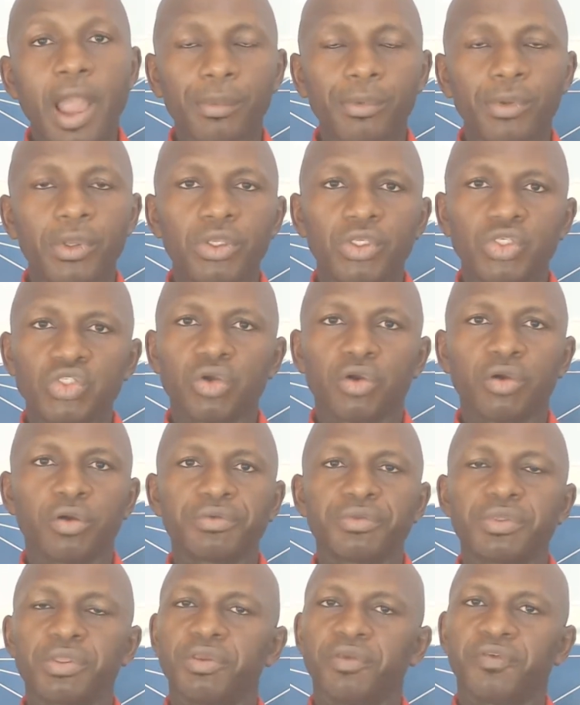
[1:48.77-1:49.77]
So
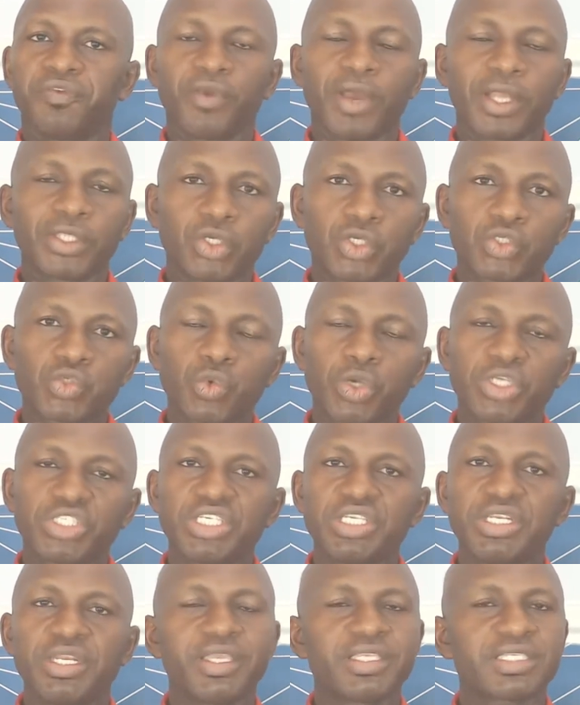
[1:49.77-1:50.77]
if you are just watching
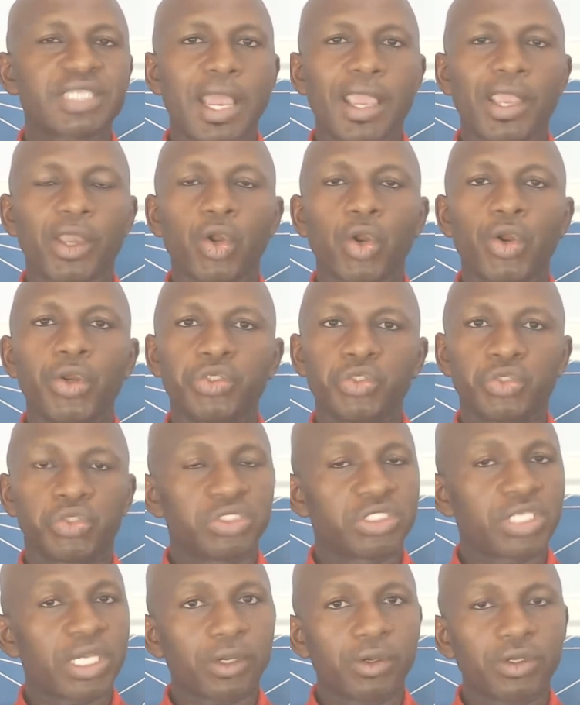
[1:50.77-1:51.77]
this, I encourage you to
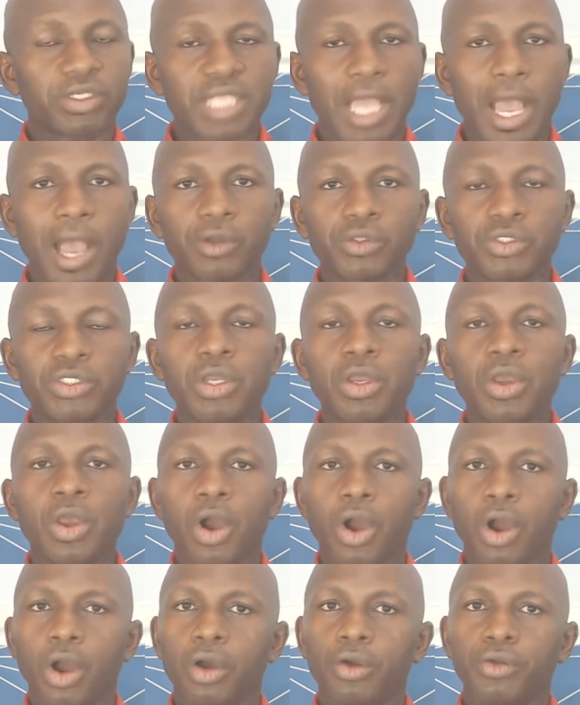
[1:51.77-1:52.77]
check us out
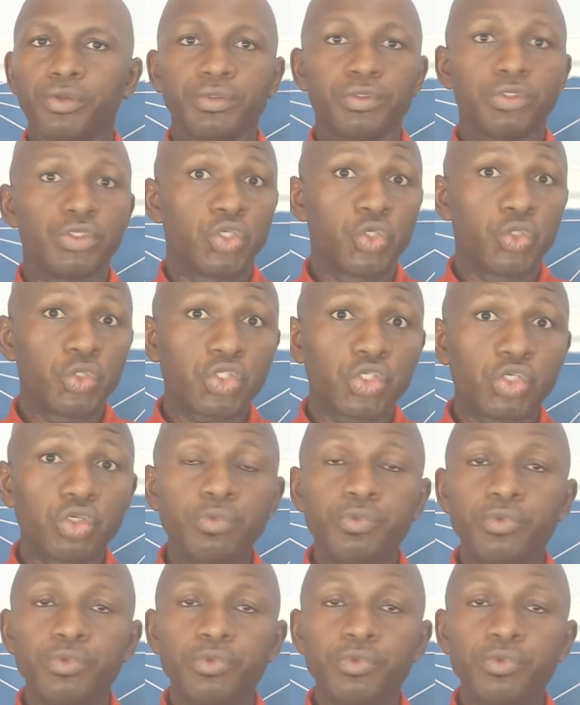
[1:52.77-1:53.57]
on YouTube.